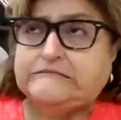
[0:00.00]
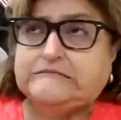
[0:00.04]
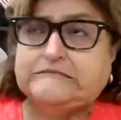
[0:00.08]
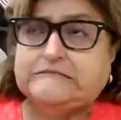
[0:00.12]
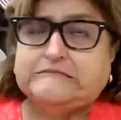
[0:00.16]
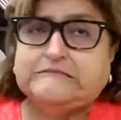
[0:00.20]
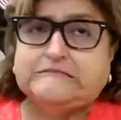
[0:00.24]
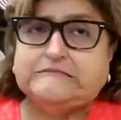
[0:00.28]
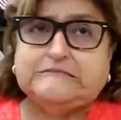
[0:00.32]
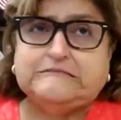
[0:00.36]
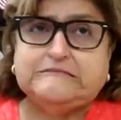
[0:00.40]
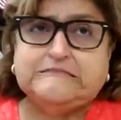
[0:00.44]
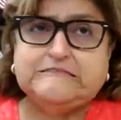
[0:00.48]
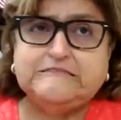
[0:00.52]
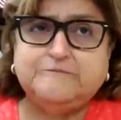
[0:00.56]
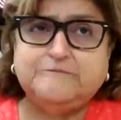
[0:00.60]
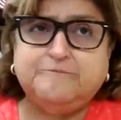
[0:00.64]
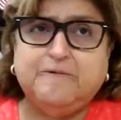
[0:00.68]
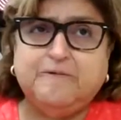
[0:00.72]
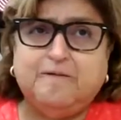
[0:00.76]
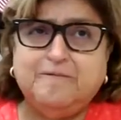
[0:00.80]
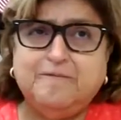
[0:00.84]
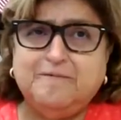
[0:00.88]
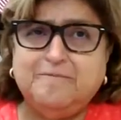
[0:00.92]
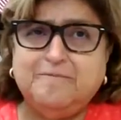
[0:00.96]
It's
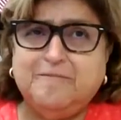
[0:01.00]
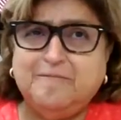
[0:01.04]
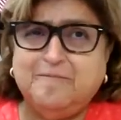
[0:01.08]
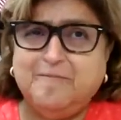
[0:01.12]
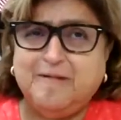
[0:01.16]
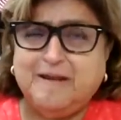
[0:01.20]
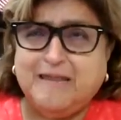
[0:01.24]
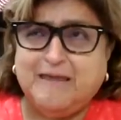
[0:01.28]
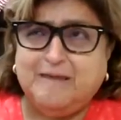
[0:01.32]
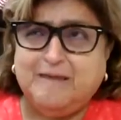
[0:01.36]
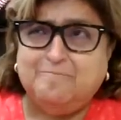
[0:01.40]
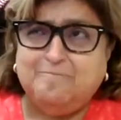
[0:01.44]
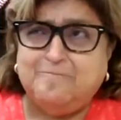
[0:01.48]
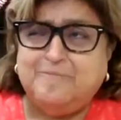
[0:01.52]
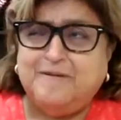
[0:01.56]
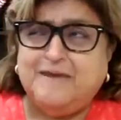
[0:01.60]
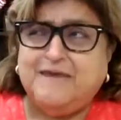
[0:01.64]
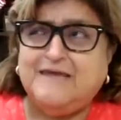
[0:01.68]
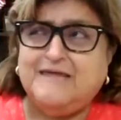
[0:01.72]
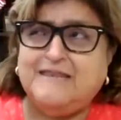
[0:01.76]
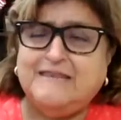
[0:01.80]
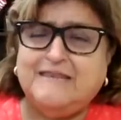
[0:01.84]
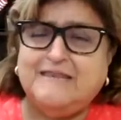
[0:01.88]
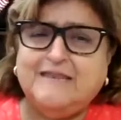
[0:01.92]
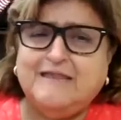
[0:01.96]
probably
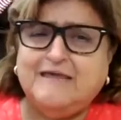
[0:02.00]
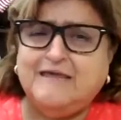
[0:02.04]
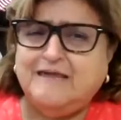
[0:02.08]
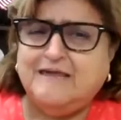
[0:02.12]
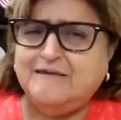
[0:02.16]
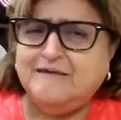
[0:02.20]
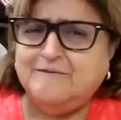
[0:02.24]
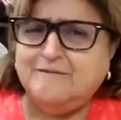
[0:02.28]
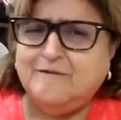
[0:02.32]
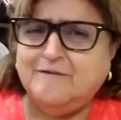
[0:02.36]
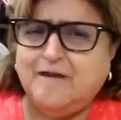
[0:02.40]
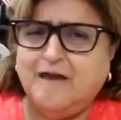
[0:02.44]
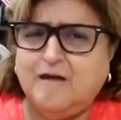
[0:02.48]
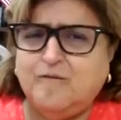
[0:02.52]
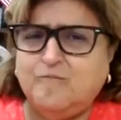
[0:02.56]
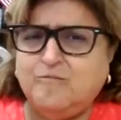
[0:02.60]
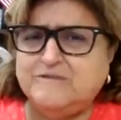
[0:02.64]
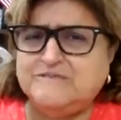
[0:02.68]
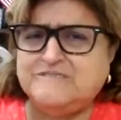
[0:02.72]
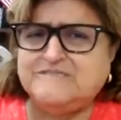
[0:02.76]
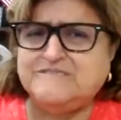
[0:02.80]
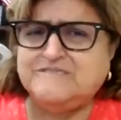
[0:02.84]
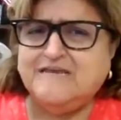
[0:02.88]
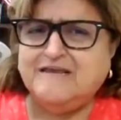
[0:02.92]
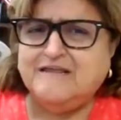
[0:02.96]
been, I
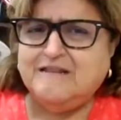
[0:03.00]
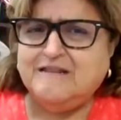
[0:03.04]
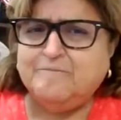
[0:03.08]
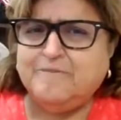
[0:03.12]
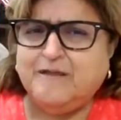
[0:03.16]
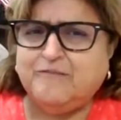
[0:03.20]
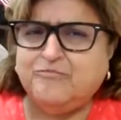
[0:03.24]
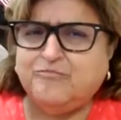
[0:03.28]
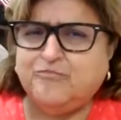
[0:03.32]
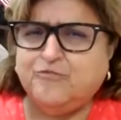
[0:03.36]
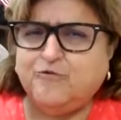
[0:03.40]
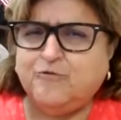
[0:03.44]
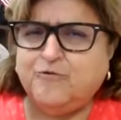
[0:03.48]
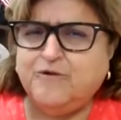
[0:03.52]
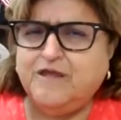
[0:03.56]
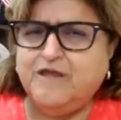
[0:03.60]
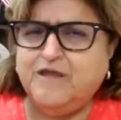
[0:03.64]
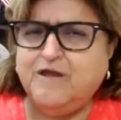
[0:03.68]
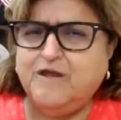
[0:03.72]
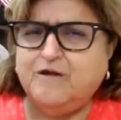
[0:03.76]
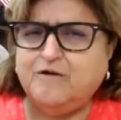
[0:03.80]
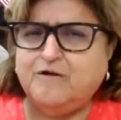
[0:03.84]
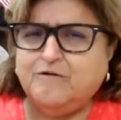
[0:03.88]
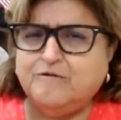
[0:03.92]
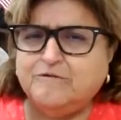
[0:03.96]
would say, about 3
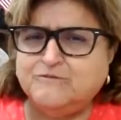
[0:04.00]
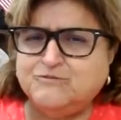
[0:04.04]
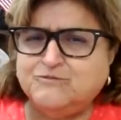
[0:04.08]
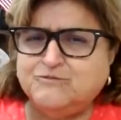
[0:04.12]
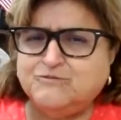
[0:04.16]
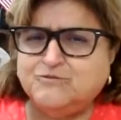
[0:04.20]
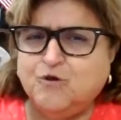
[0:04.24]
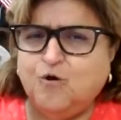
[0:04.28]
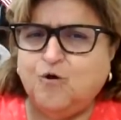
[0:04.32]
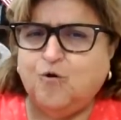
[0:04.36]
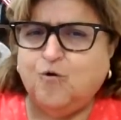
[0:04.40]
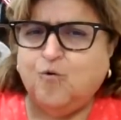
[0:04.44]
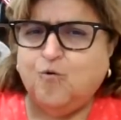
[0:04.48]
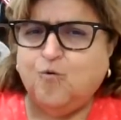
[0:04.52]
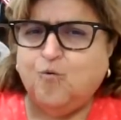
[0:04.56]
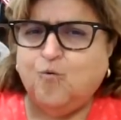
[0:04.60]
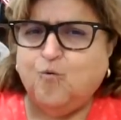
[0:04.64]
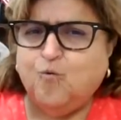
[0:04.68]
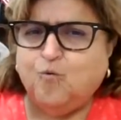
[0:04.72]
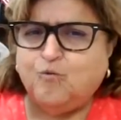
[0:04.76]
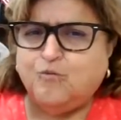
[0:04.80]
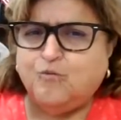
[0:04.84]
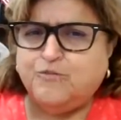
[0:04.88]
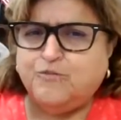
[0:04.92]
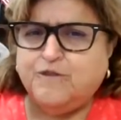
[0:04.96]
years
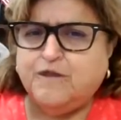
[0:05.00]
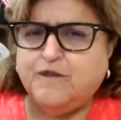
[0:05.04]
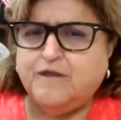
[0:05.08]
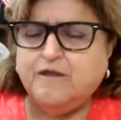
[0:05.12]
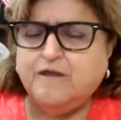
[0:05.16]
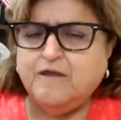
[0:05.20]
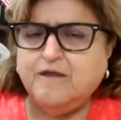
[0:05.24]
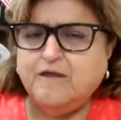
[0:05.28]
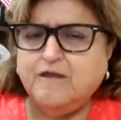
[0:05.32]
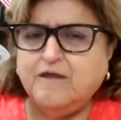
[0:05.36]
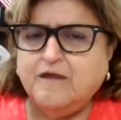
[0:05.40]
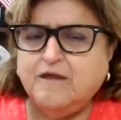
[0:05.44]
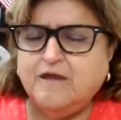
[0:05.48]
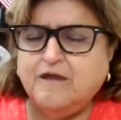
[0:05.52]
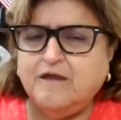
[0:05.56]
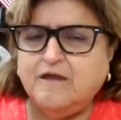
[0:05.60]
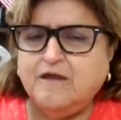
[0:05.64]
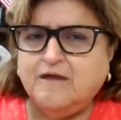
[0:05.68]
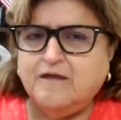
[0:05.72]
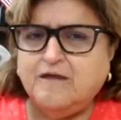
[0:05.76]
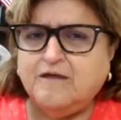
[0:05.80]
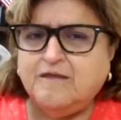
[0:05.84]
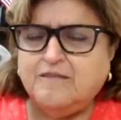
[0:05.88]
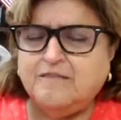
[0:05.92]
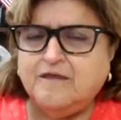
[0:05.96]
old.
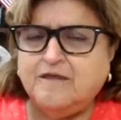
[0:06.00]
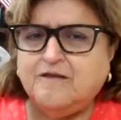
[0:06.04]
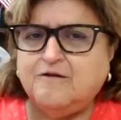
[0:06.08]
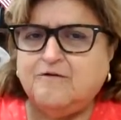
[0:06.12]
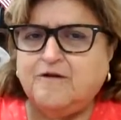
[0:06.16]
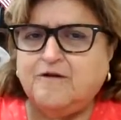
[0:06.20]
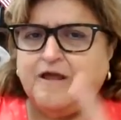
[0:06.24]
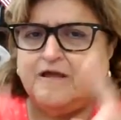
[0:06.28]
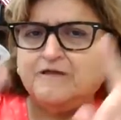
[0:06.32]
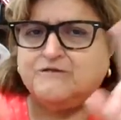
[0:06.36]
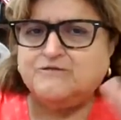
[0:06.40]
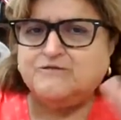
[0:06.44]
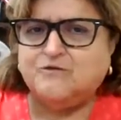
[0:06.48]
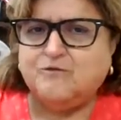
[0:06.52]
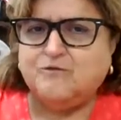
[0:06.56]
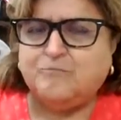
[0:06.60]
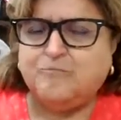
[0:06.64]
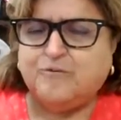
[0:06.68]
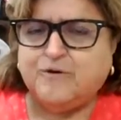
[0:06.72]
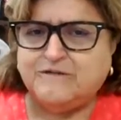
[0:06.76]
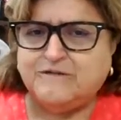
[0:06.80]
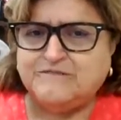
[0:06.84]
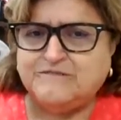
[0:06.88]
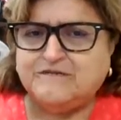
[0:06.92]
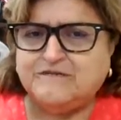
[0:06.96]
The international
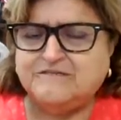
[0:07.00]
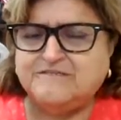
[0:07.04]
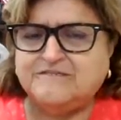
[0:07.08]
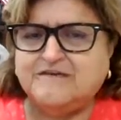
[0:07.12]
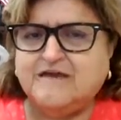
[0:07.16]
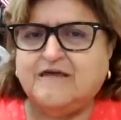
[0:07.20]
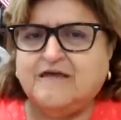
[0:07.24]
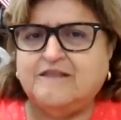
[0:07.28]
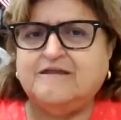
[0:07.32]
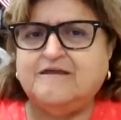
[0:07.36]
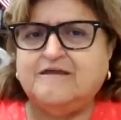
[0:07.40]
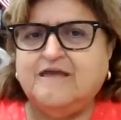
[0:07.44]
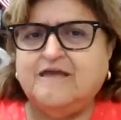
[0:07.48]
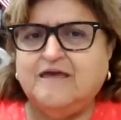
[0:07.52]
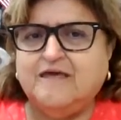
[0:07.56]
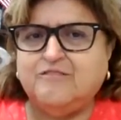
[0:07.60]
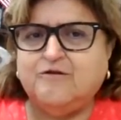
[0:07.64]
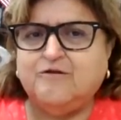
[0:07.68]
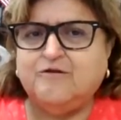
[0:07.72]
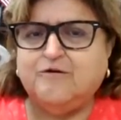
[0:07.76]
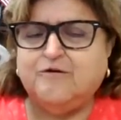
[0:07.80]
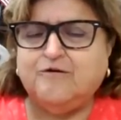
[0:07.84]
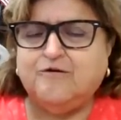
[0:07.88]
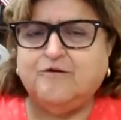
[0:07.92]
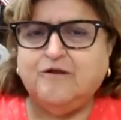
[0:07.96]
presidents got
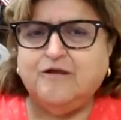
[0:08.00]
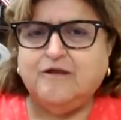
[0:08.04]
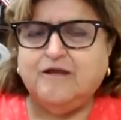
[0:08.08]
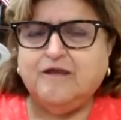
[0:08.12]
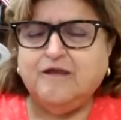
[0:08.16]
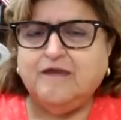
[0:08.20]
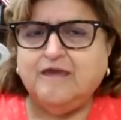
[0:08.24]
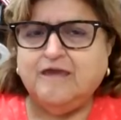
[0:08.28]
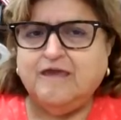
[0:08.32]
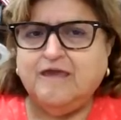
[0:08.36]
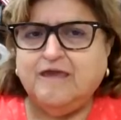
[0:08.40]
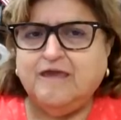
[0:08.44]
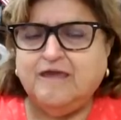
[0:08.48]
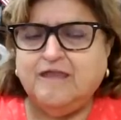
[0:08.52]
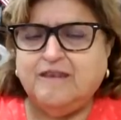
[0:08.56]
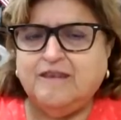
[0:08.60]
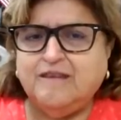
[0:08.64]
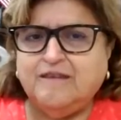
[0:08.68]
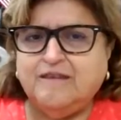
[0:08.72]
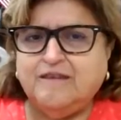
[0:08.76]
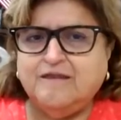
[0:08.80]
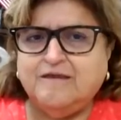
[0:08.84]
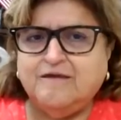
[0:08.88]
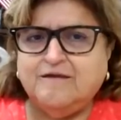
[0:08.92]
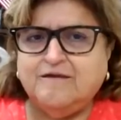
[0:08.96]
together,
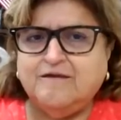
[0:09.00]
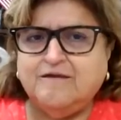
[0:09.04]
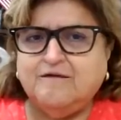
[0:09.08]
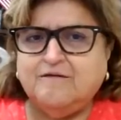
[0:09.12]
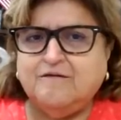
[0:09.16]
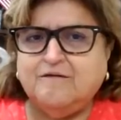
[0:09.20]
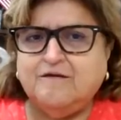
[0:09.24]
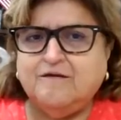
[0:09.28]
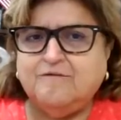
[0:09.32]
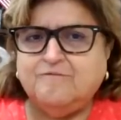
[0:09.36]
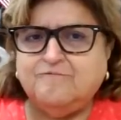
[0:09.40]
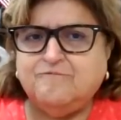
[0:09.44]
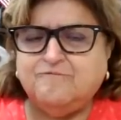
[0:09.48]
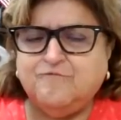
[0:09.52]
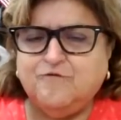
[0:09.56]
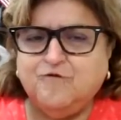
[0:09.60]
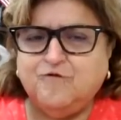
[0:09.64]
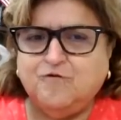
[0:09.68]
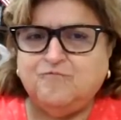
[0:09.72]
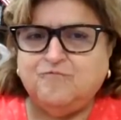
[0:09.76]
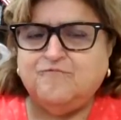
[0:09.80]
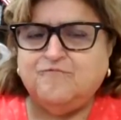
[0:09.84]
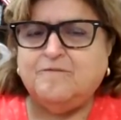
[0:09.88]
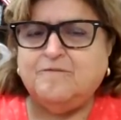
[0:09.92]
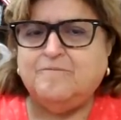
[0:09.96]
and a
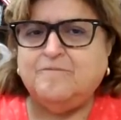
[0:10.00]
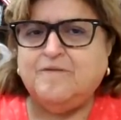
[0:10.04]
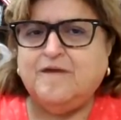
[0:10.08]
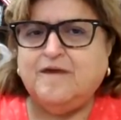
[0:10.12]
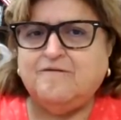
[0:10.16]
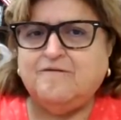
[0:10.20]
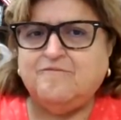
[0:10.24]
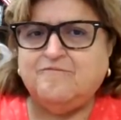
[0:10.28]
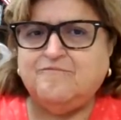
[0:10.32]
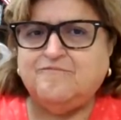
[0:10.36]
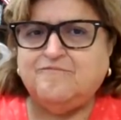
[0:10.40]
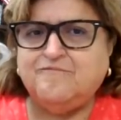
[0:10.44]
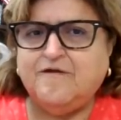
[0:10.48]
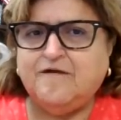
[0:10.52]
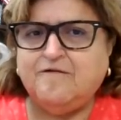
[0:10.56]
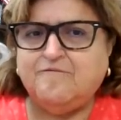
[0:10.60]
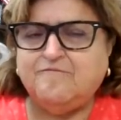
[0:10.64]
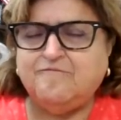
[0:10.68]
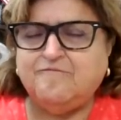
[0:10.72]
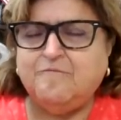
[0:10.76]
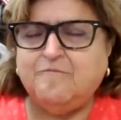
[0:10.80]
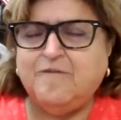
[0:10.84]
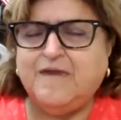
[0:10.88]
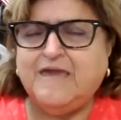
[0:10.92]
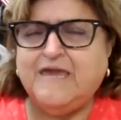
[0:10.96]
few of them have
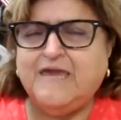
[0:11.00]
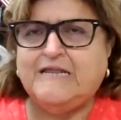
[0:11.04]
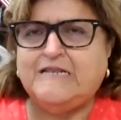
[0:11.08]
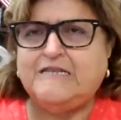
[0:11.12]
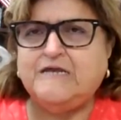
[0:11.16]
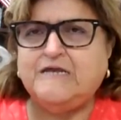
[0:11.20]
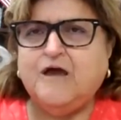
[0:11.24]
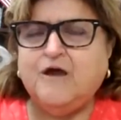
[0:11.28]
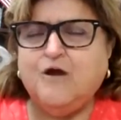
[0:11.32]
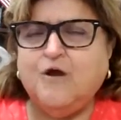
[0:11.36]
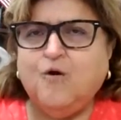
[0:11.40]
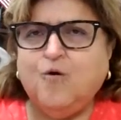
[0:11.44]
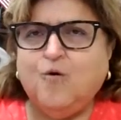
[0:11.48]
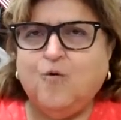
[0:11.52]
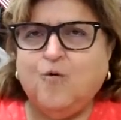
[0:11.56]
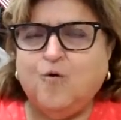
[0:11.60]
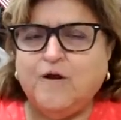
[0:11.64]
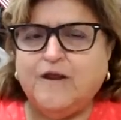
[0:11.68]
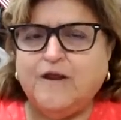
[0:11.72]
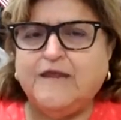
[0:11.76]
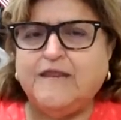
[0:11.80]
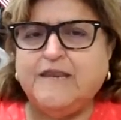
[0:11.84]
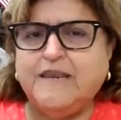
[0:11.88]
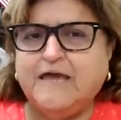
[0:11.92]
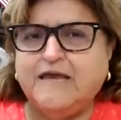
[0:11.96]
made
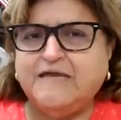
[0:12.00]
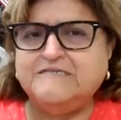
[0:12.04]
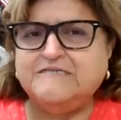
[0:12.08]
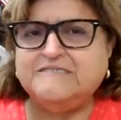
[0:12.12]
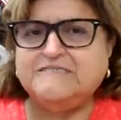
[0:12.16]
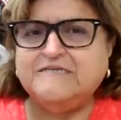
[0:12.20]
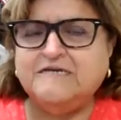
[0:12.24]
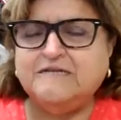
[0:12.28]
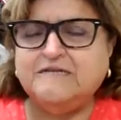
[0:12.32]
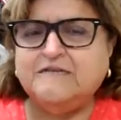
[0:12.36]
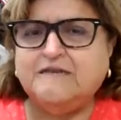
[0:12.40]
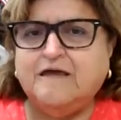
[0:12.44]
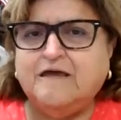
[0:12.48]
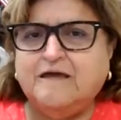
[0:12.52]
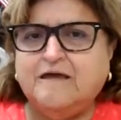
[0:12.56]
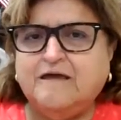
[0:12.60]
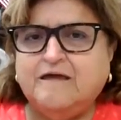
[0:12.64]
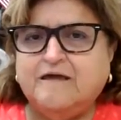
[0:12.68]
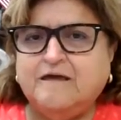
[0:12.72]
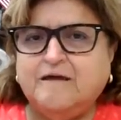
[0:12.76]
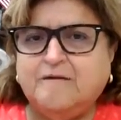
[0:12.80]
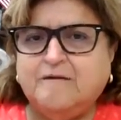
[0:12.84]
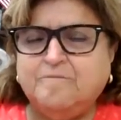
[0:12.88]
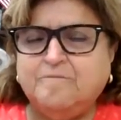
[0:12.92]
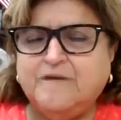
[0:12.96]
organizing
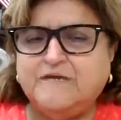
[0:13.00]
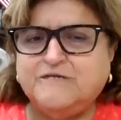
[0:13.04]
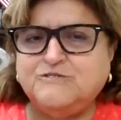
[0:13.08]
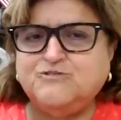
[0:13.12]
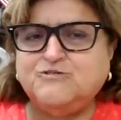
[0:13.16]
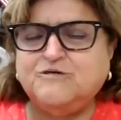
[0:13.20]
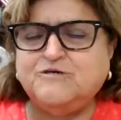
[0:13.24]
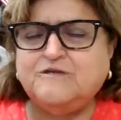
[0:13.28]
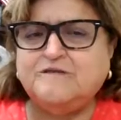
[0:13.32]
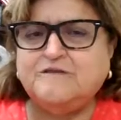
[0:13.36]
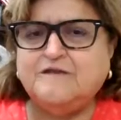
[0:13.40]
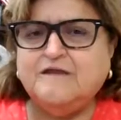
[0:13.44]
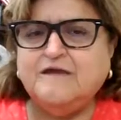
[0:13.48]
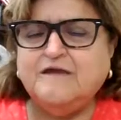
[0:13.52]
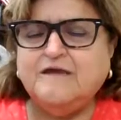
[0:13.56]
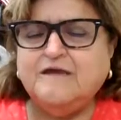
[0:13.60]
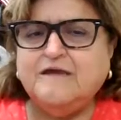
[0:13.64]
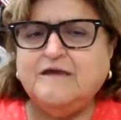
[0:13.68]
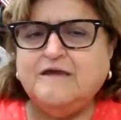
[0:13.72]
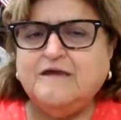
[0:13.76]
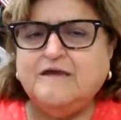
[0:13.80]
a mission.